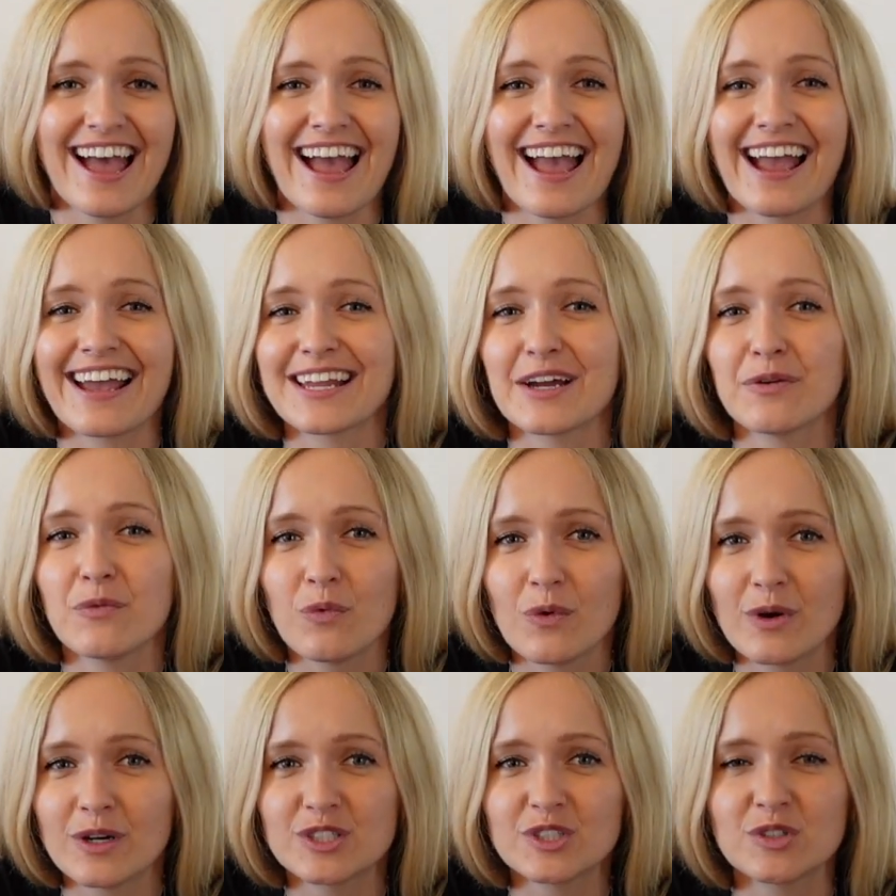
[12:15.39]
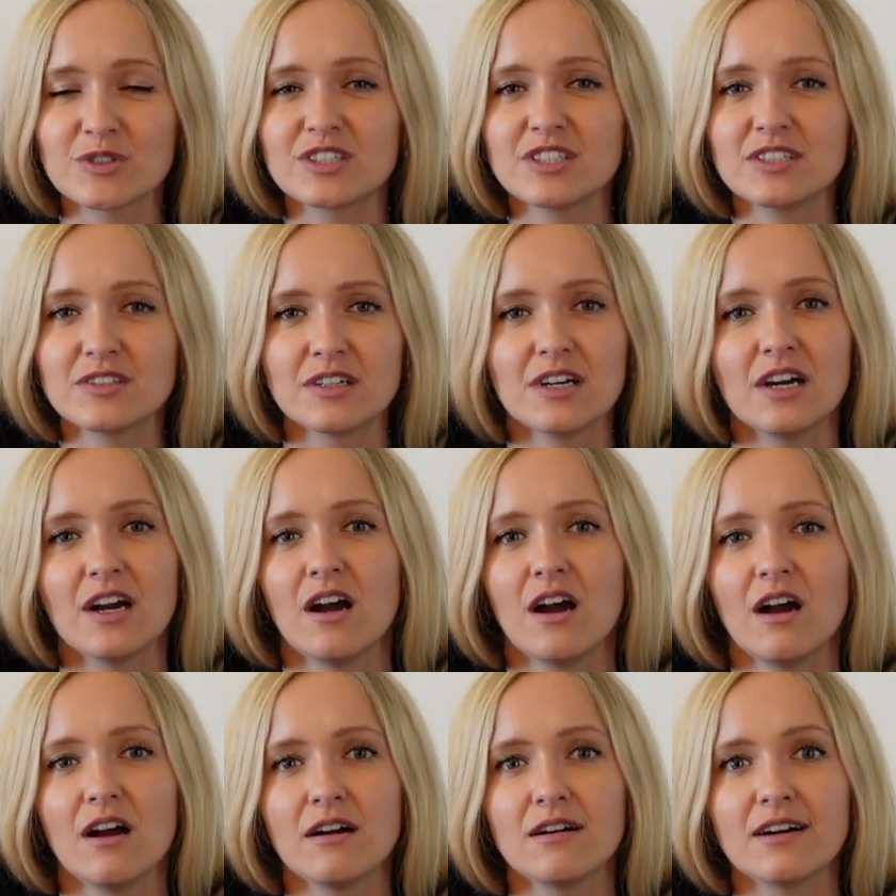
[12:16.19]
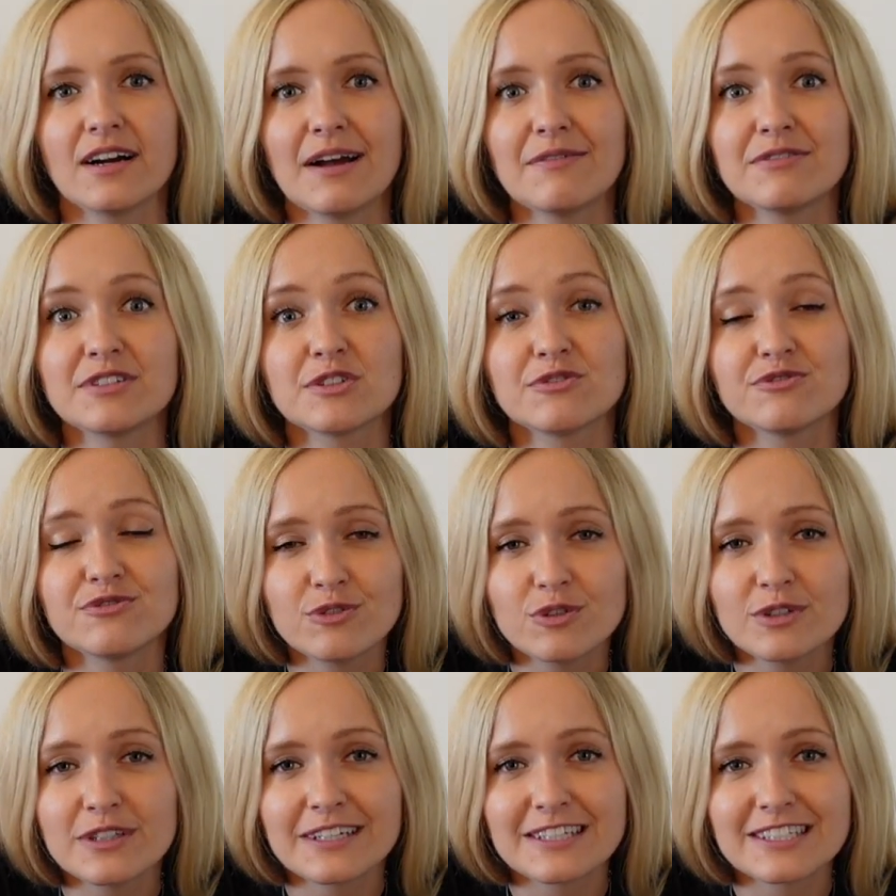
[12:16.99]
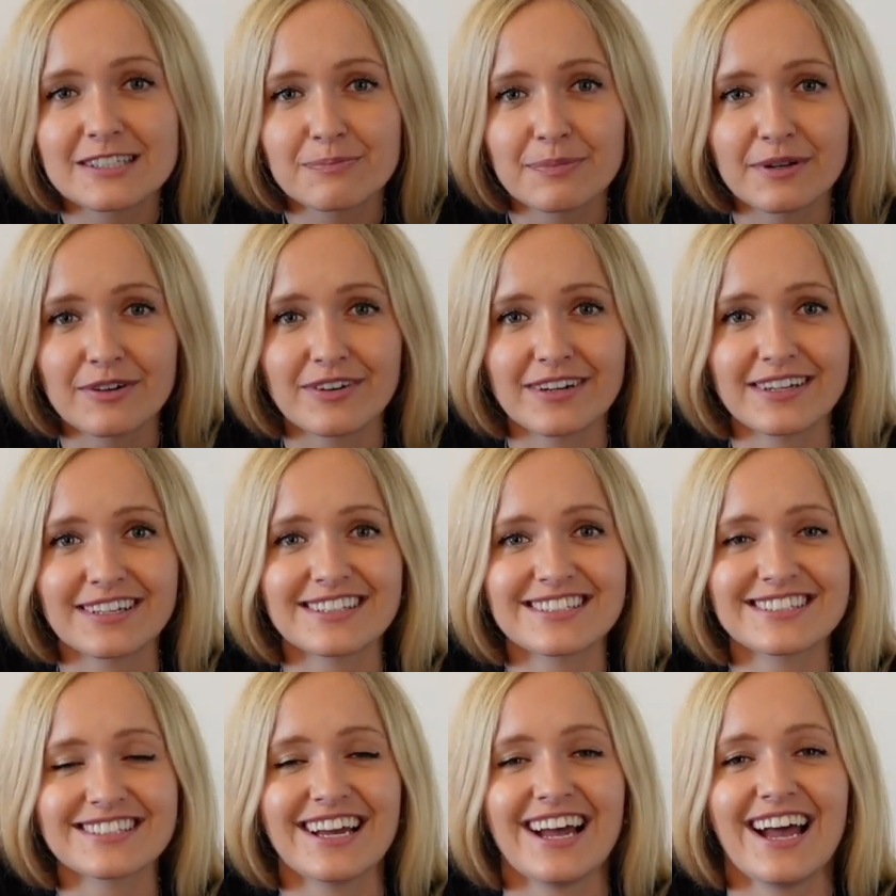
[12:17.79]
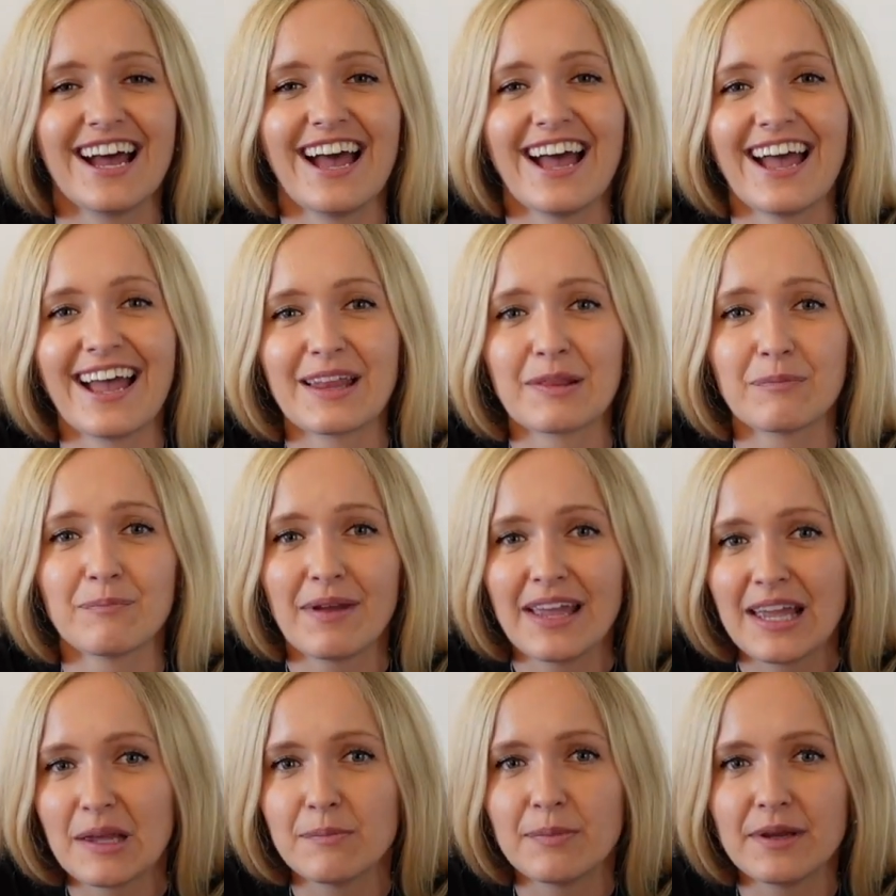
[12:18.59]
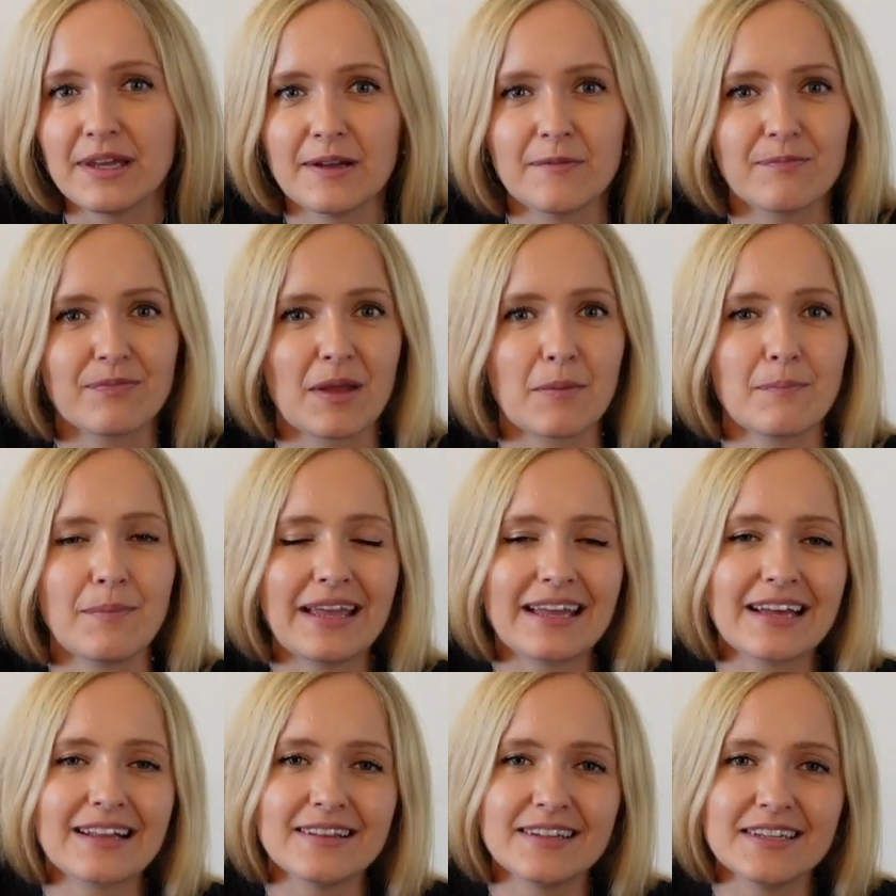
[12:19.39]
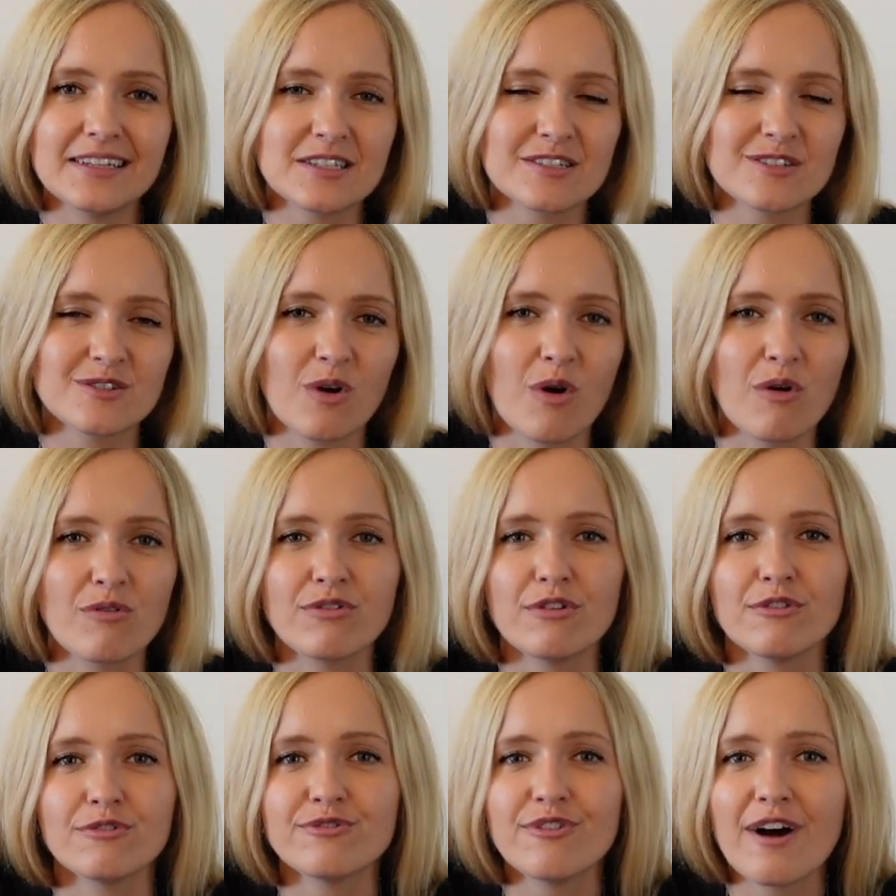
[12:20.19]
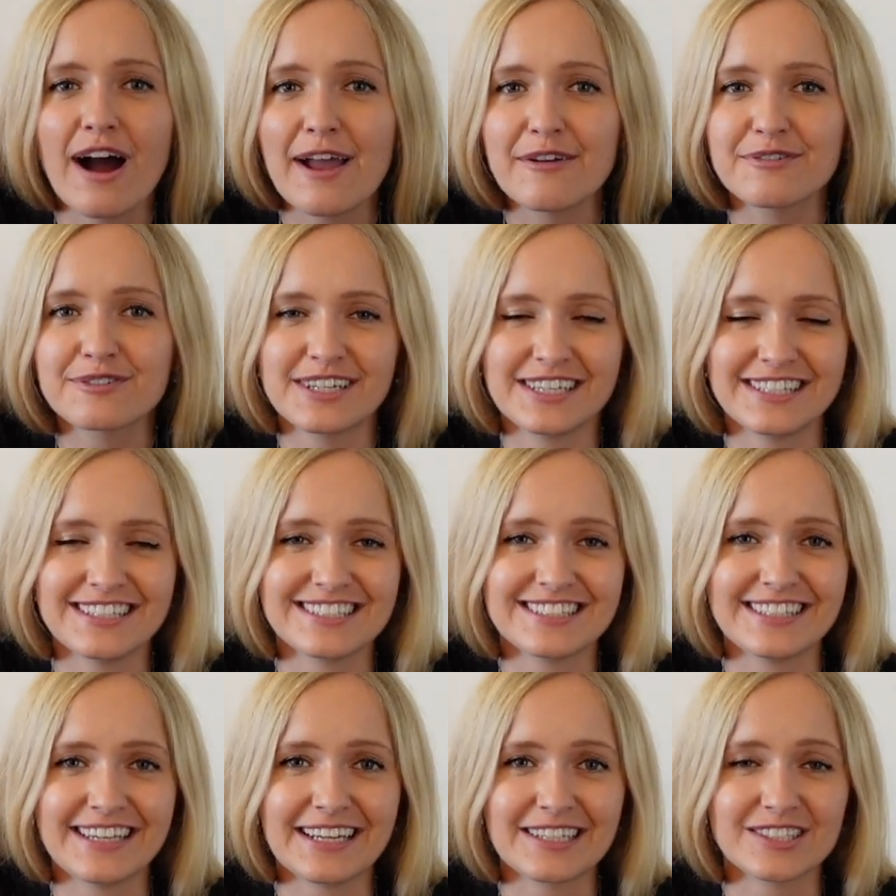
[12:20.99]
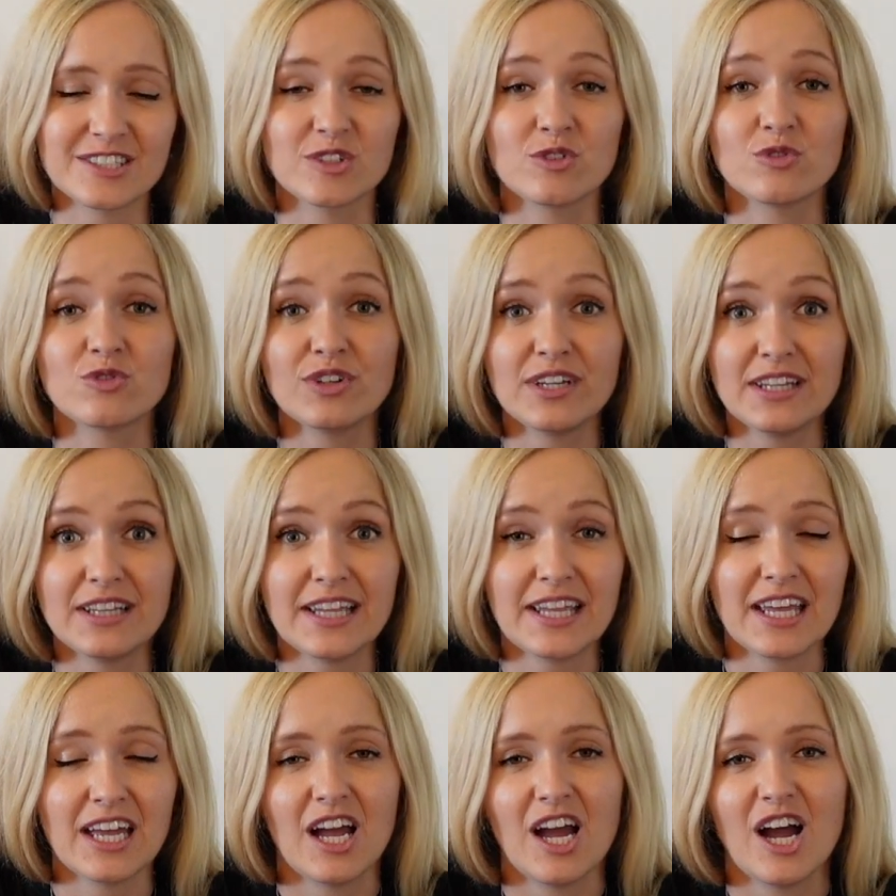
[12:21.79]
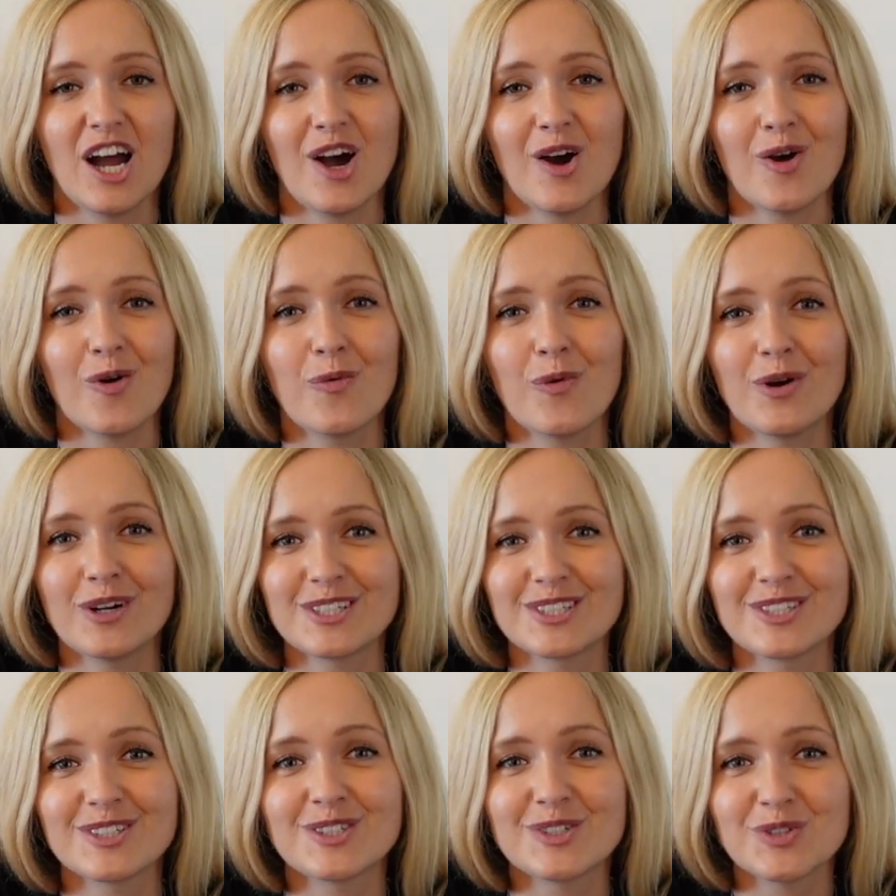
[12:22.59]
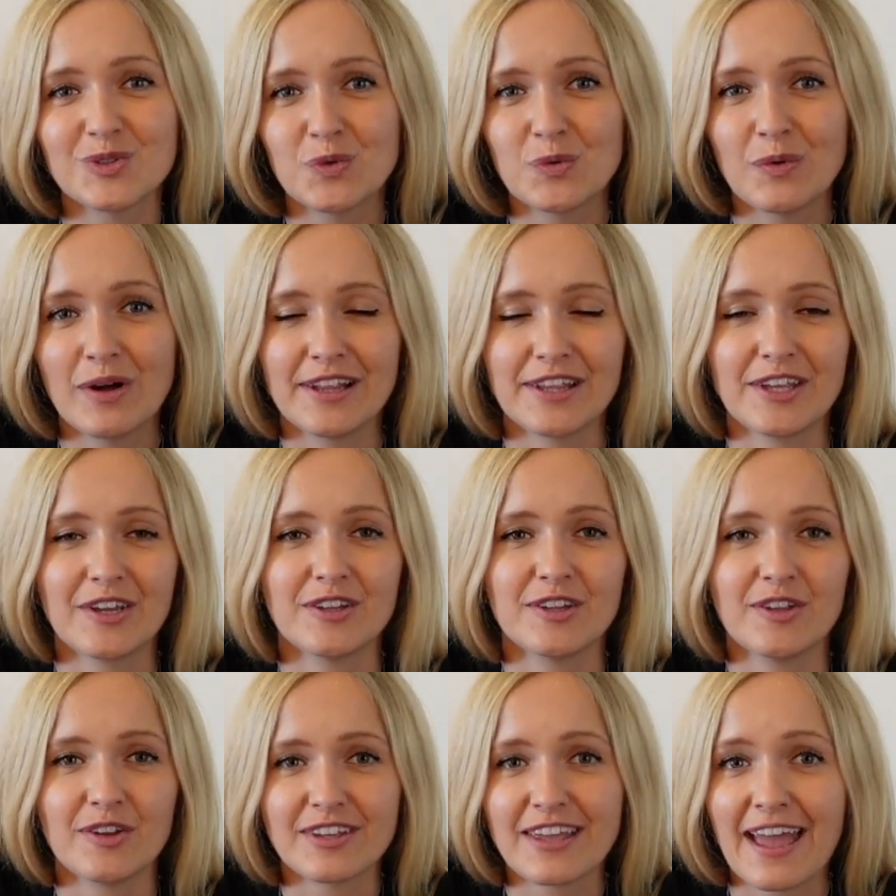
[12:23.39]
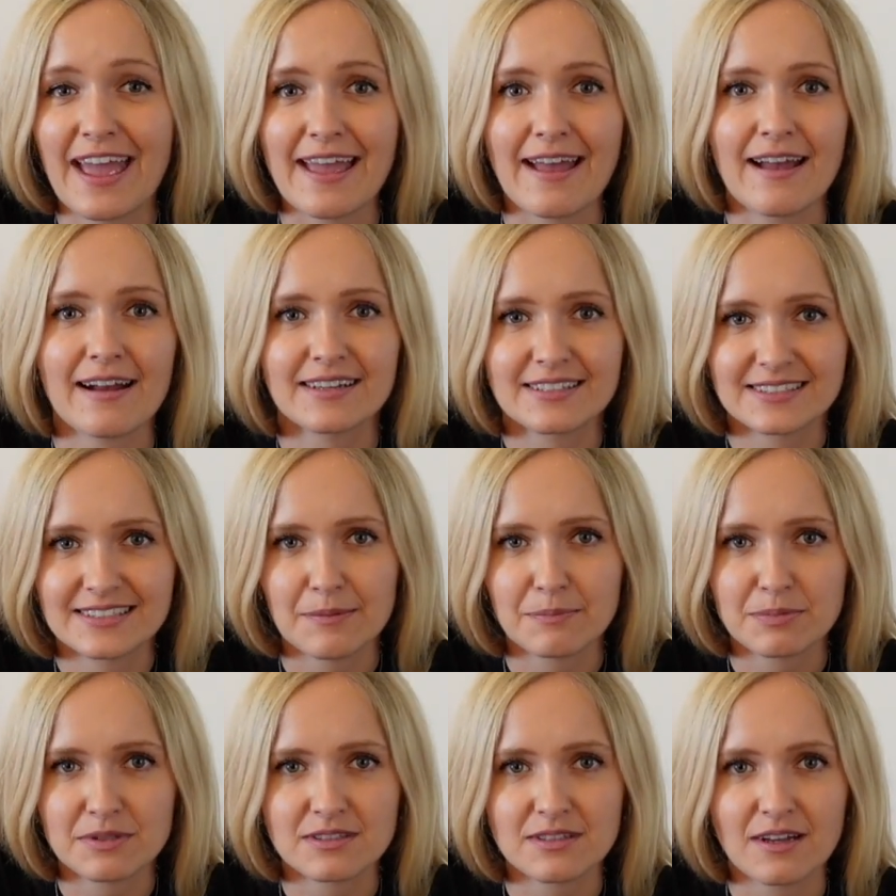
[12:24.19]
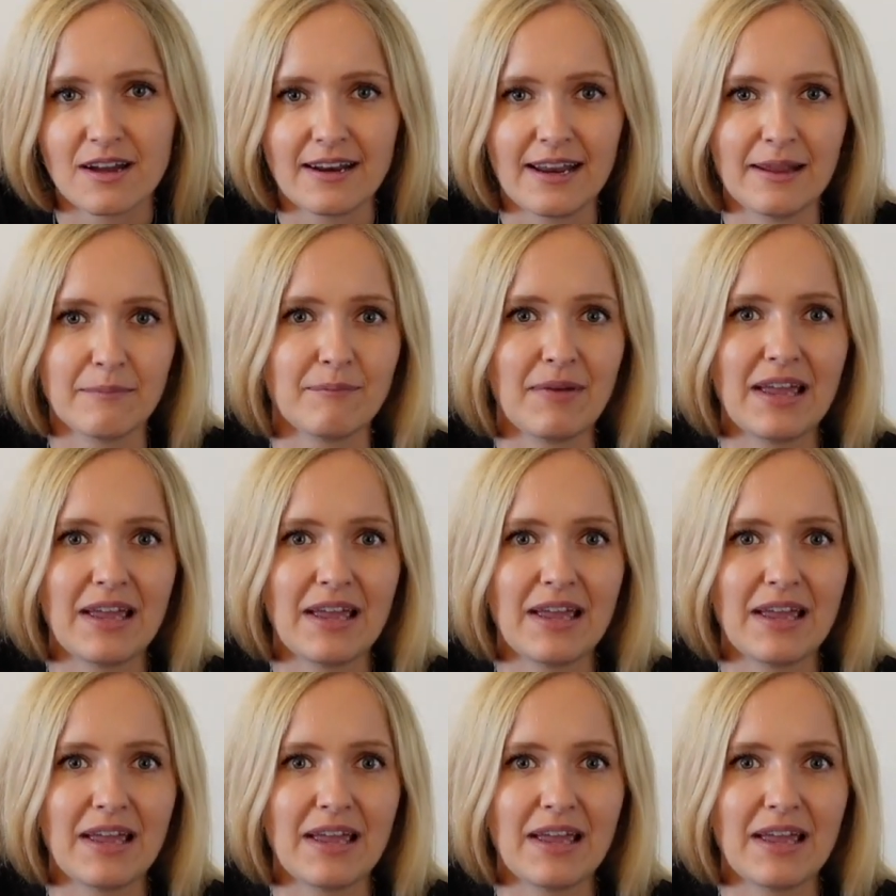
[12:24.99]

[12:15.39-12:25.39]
and I want you to have the full experience and maybe make a list of 5-10 things you really want to do while you're in UK except studying.